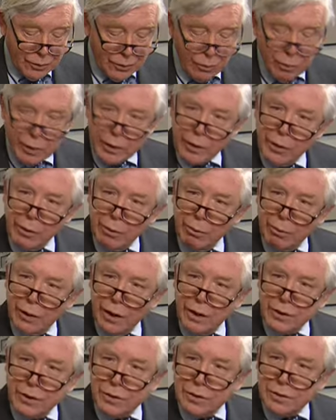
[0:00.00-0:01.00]
what are your
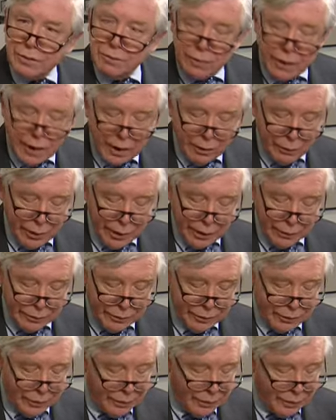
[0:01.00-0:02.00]
impressions of Delaware
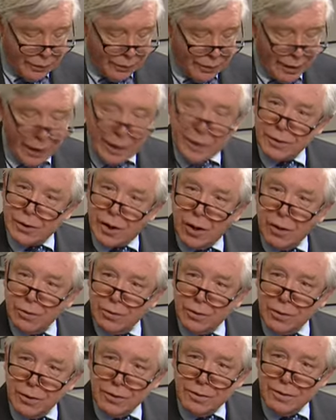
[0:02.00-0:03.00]
and its
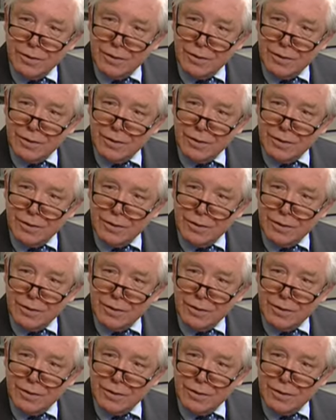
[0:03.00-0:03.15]
culture?